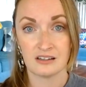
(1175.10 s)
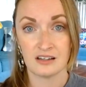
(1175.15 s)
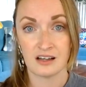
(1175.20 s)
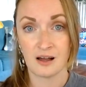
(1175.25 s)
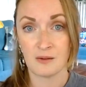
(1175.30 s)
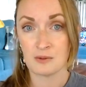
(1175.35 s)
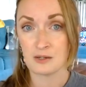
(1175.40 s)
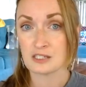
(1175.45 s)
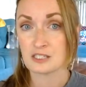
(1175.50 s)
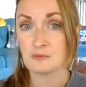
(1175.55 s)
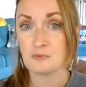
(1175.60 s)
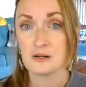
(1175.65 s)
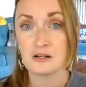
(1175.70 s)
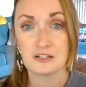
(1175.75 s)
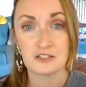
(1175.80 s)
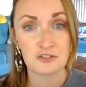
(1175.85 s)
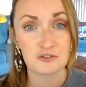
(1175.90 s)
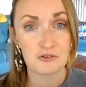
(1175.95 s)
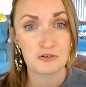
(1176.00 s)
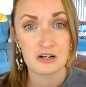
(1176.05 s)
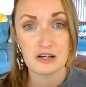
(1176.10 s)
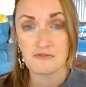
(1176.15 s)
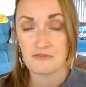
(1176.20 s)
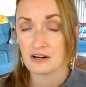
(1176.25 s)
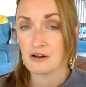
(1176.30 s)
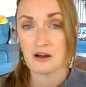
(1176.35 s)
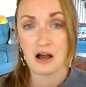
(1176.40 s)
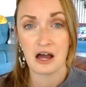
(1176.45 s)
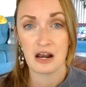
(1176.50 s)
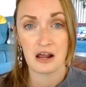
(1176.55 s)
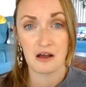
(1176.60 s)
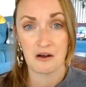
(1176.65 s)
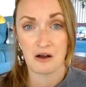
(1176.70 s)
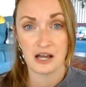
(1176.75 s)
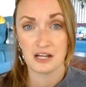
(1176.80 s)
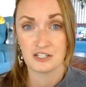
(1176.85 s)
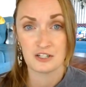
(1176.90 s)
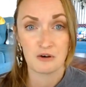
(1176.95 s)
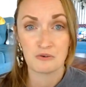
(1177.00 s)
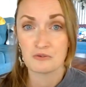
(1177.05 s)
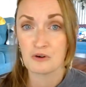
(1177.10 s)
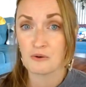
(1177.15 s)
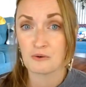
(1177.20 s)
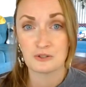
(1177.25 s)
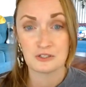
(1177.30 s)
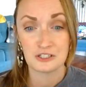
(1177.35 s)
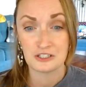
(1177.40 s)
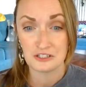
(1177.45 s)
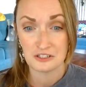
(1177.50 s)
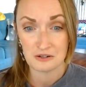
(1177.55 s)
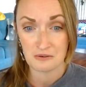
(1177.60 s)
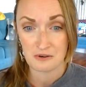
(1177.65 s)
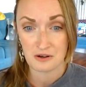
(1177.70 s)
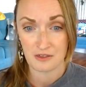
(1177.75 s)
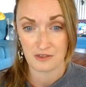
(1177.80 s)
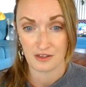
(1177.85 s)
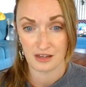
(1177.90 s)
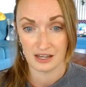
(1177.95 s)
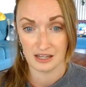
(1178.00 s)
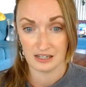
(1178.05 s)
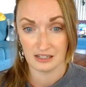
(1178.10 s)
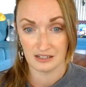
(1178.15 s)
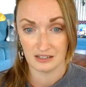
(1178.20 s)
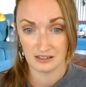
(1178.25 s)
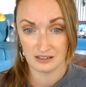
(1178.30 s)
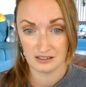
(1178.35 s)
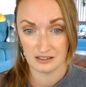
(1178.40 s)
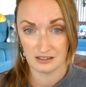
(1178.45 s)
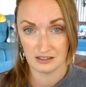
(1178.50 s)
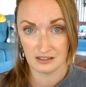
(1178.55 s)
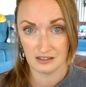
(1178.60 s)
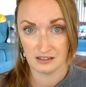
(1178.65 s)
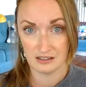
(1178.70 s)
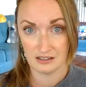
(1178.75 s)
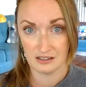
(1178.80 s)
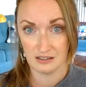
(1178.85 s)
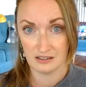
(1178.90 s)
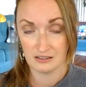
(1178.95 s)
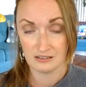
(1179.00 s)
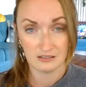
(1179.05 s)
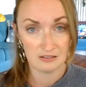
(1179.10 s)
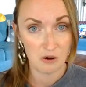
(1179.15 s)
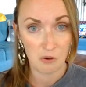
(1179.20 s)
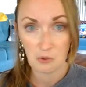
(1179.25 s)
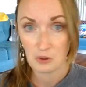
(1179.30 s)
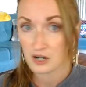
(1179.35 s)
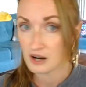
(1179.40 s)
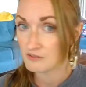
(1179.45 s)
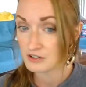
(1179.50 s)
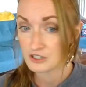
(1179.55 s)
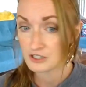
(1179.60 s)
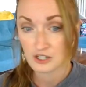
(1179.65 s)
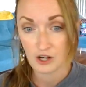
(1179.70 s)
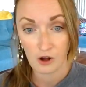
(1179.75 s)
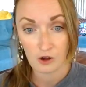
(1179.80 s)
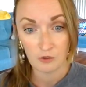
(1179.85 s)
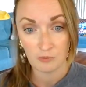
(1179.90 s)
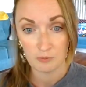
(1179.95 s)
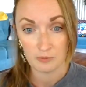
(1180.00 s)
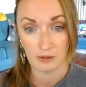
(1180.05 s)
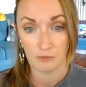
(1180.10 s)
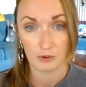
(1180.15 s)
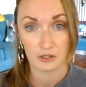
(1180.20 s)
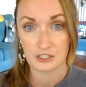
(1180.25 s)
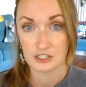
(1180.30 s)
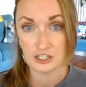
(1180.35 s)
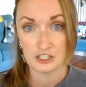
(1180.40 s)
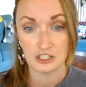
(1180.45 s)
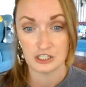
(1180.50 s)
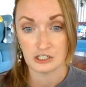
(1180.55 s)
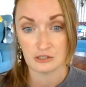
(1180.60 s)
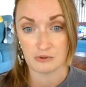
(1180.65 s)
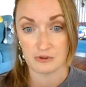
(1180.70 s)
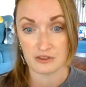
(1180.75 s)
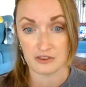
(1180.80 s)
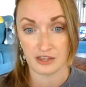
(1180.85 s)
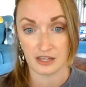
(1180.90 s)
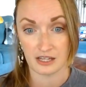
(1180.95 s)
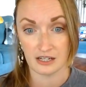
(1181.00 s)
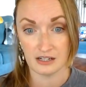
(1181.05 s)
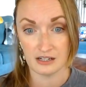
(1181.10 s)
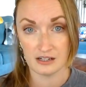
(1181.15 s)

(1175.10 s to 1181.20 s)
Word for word: I'm going to experience grief and I, and I, I don't know what to do with it. No one ever told me what to do with it.